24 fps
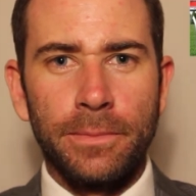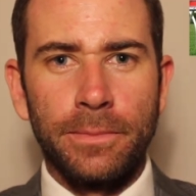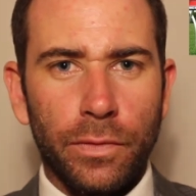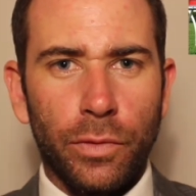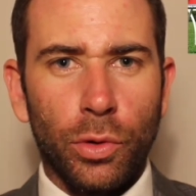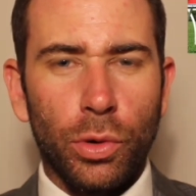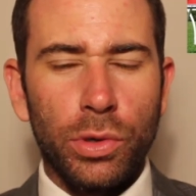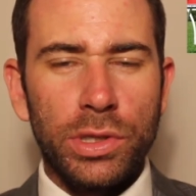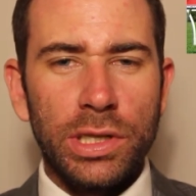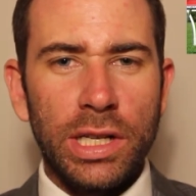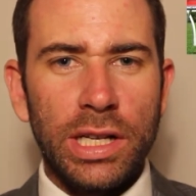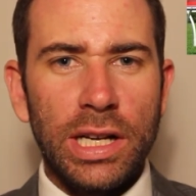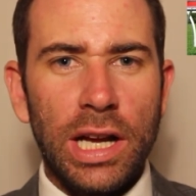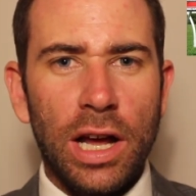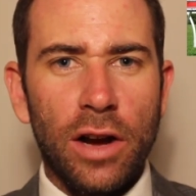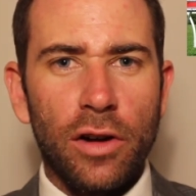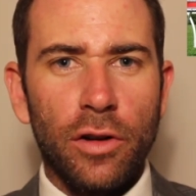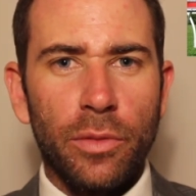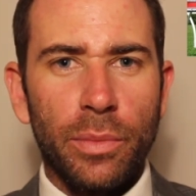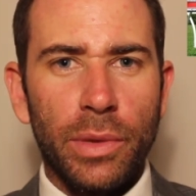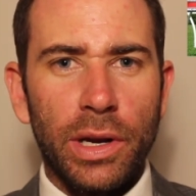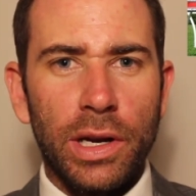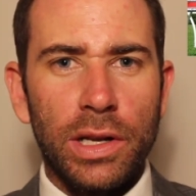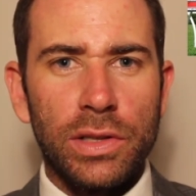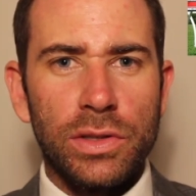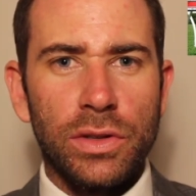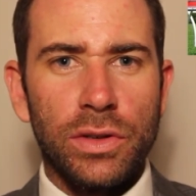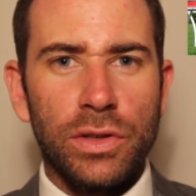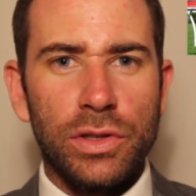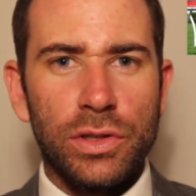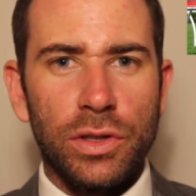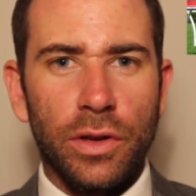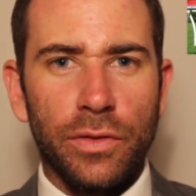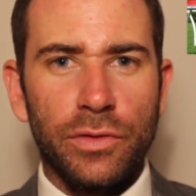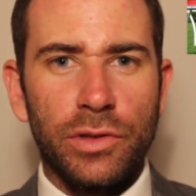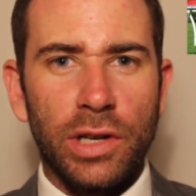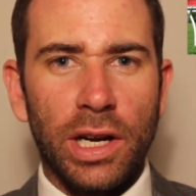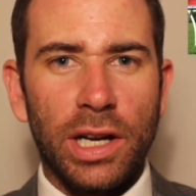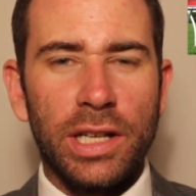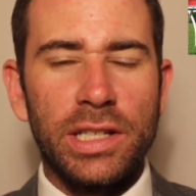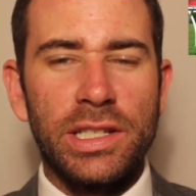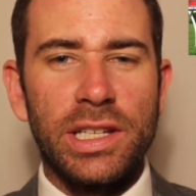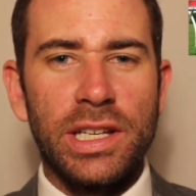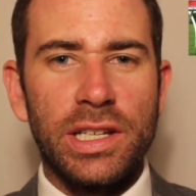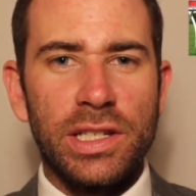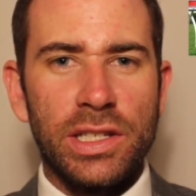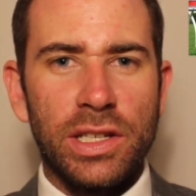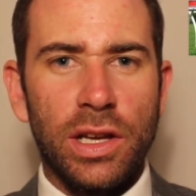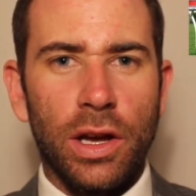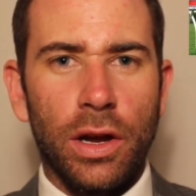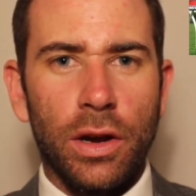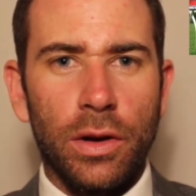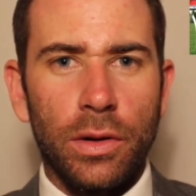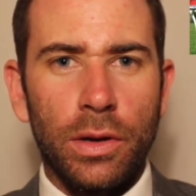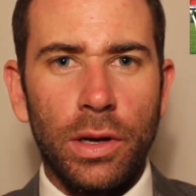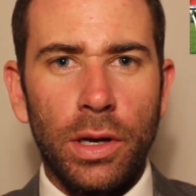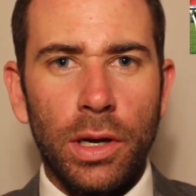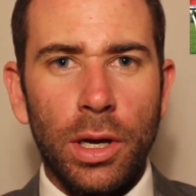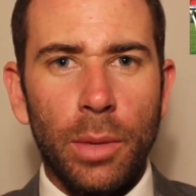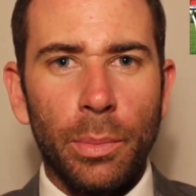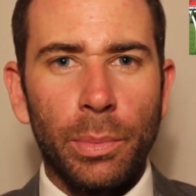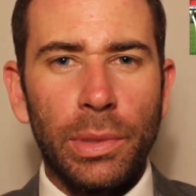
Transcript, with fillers: 1400 meters on a soft track is his go.